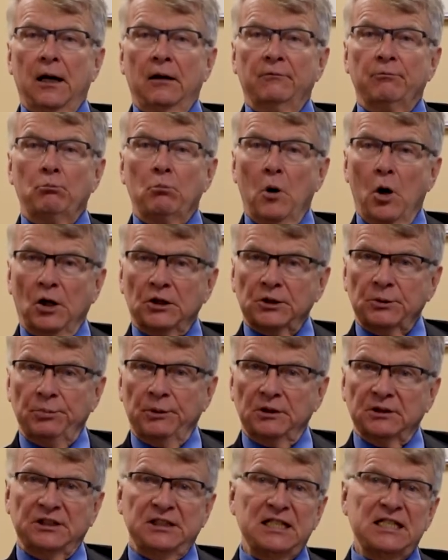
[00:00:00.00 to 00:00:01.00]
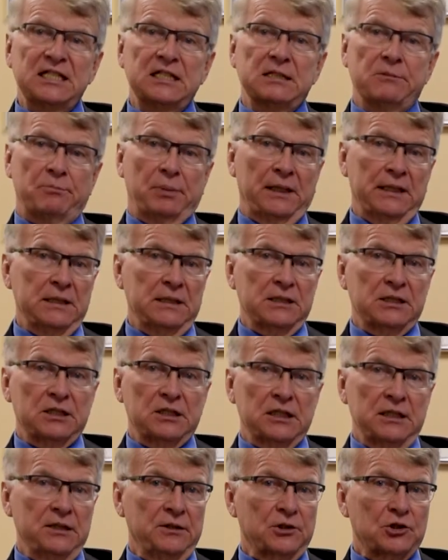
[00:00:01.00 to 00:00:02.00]
multiple
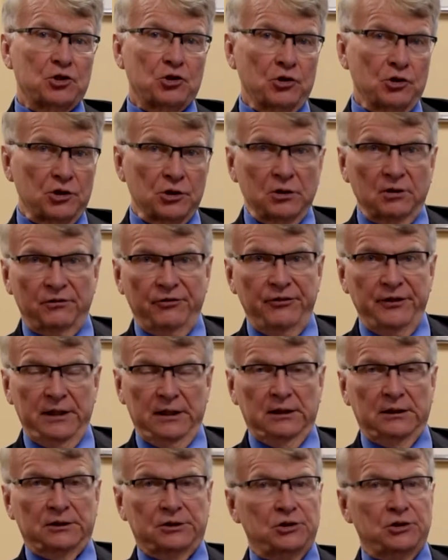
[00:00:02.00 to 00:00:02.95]
disciplines in the surgical field.